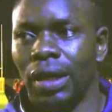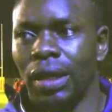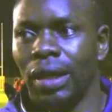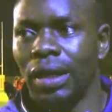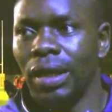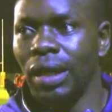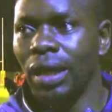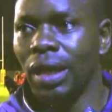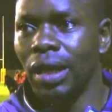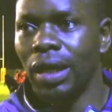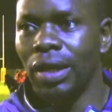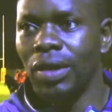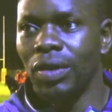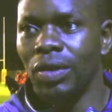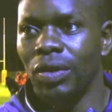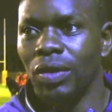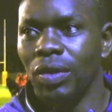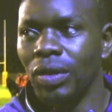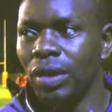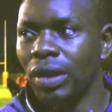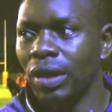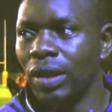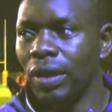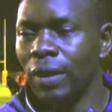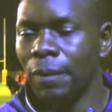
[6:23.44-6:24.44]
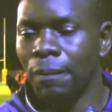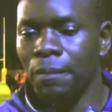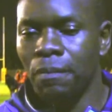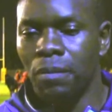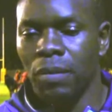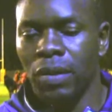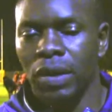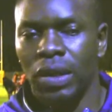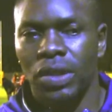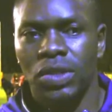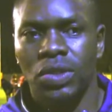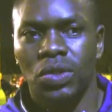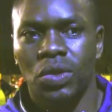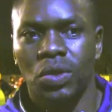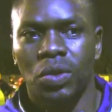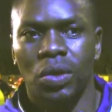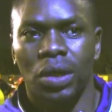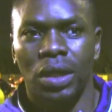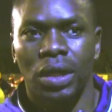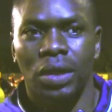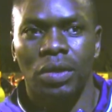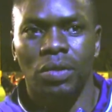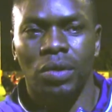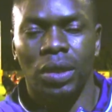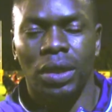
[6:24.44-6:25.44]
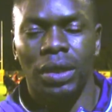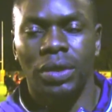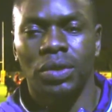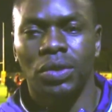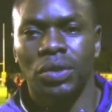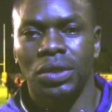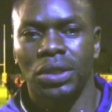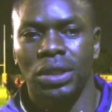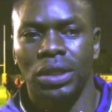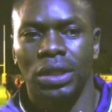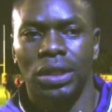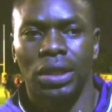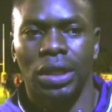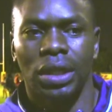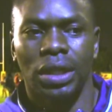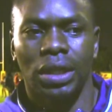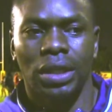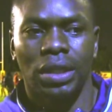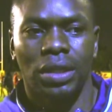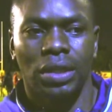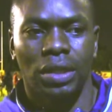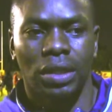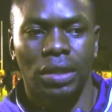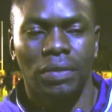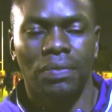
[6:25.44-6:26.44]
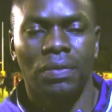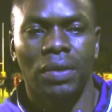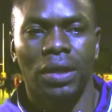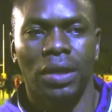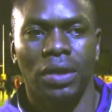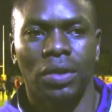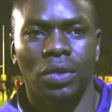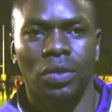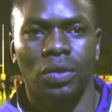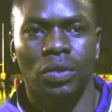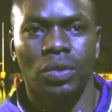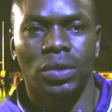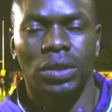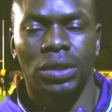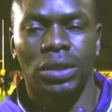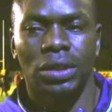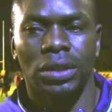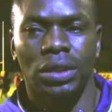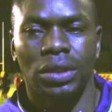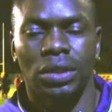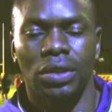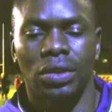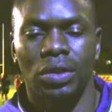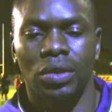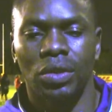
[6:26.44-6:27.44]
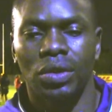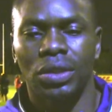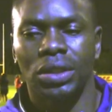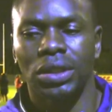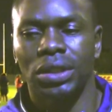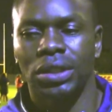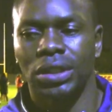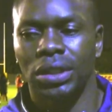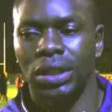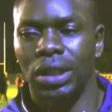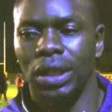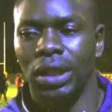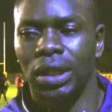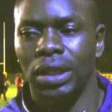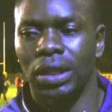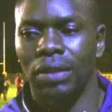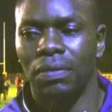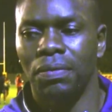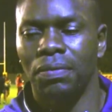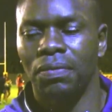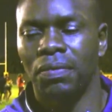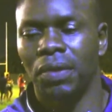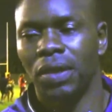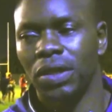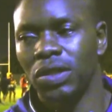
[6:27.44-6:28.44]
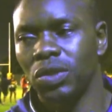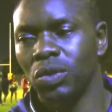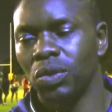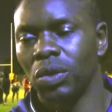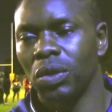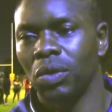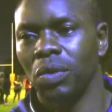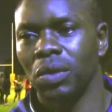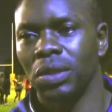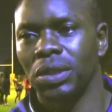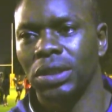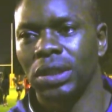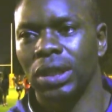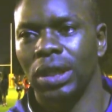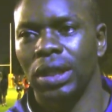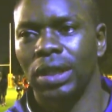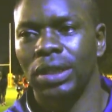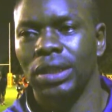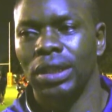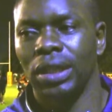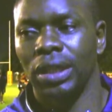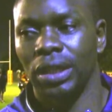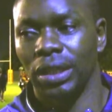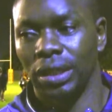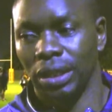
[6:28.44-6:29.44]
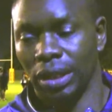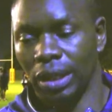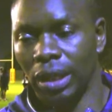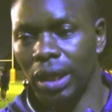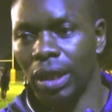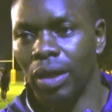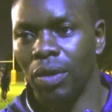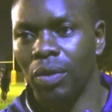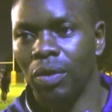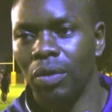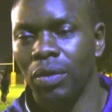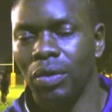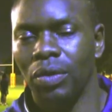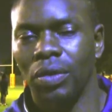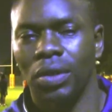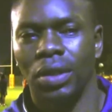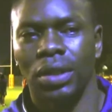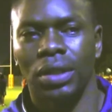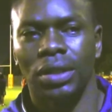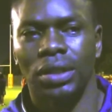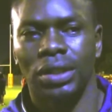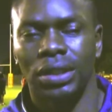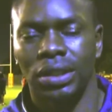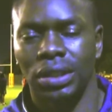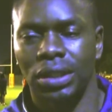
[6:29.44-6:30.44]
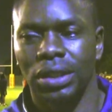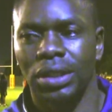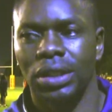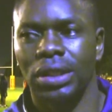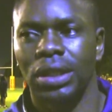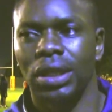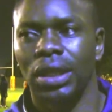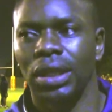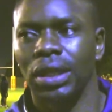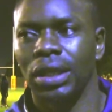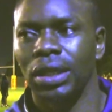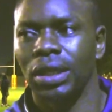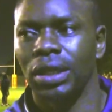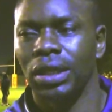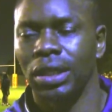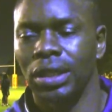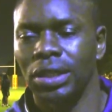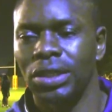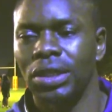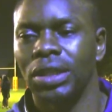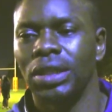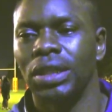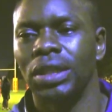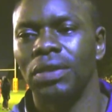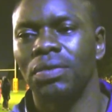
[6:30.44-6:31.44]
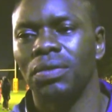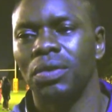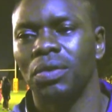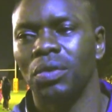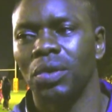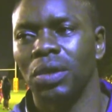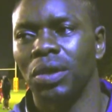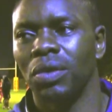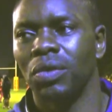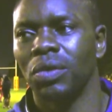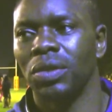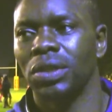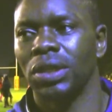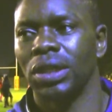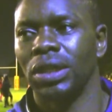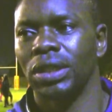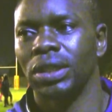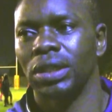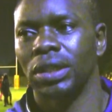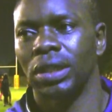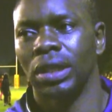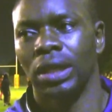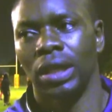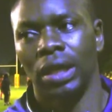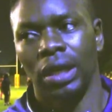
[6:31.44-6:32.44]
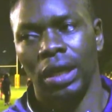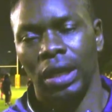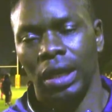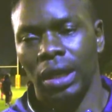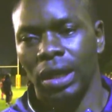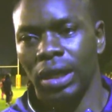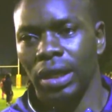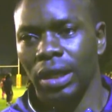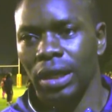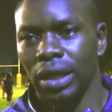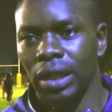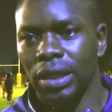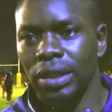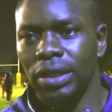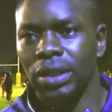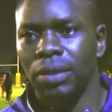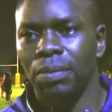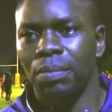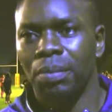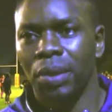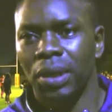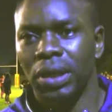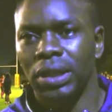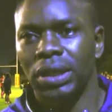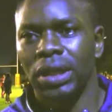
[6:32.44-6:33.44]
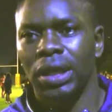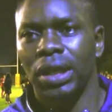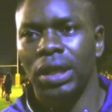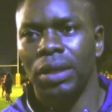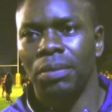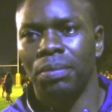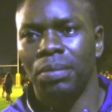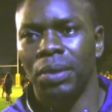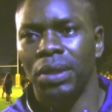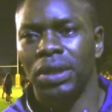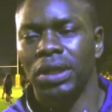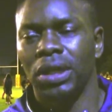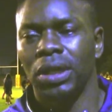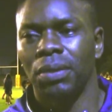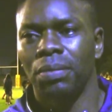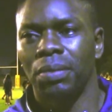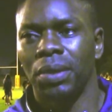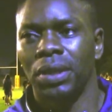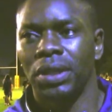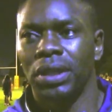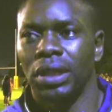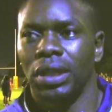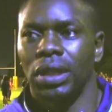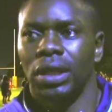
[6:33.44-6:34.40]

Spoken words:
Yeah, no, it's true, Ed, what you say. Like, if you notice, like the first week we start and now, you can see like each and every week we just getting better and better and better.